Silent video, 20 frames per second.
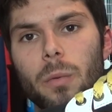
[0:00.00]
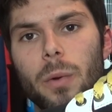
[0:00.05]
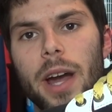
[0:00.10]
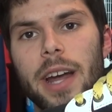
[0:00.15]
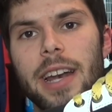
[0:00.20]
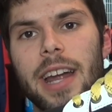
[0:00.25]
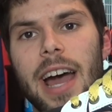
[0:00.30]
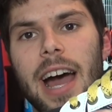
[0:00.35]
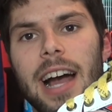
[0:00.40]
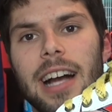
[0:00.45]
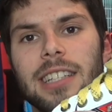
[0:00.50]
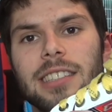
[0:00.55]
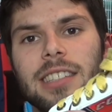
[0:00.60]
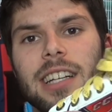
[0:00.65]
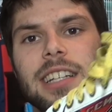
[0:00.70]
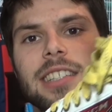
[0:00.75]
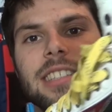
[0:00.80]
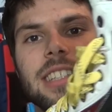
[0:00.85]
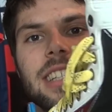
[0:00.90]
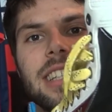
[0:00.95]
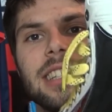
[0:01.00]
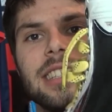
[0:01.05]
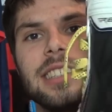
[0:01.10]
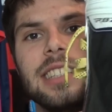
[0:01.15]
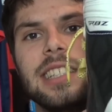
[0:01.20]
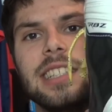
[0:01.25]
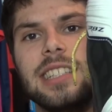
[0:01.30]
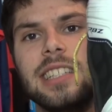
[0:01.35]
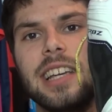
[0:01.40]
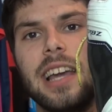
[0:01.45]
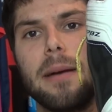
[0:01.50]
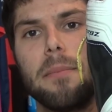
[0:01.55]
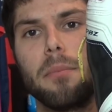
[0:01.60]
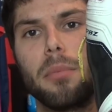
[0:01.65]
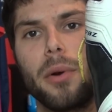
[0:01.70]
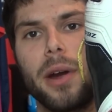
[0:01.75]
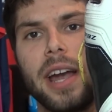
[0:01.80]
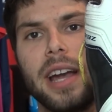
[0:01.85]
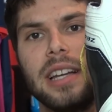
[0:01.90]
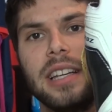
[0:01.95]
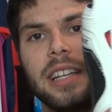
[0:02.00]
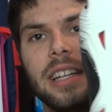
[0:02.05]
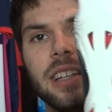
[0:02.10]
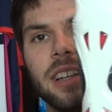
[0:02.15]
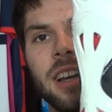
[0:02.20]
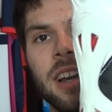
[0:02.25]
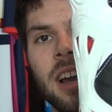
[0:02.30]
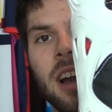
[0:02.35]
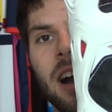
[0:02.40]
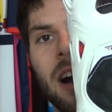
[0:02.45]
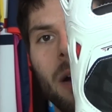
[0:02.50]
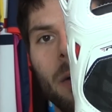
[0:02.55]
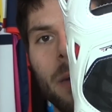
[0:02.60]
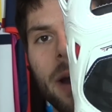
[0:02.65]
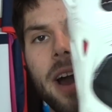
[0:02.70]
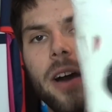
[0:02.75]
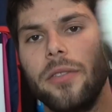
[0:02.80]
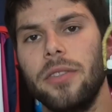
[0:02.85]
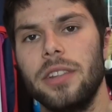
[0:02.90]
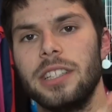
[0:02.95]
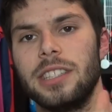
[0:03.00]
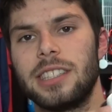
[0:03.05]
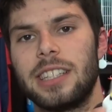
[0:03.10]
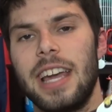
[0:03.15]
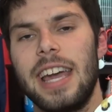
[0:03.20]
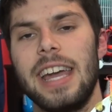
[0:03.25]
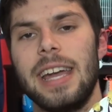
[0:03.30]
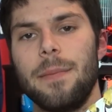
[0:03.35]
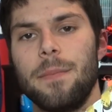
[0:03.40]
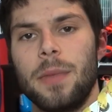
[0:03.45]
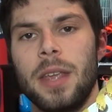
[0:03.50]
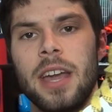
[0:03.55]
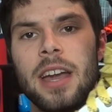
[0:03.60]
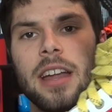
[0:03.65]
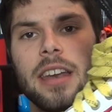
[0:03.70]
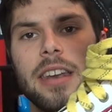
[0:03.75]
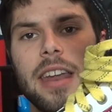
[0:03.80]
red accents and the CCM branding around the skate.